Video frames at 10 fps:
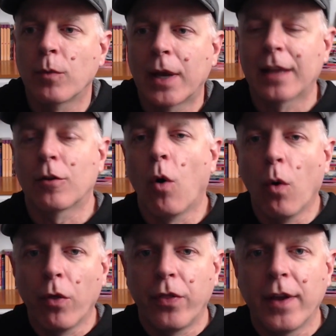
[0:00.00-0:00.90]
and we got the
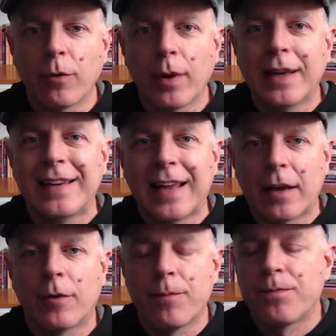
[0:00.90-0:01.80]
whole thing written
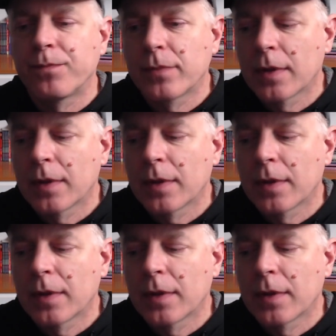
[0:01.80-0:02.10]
down.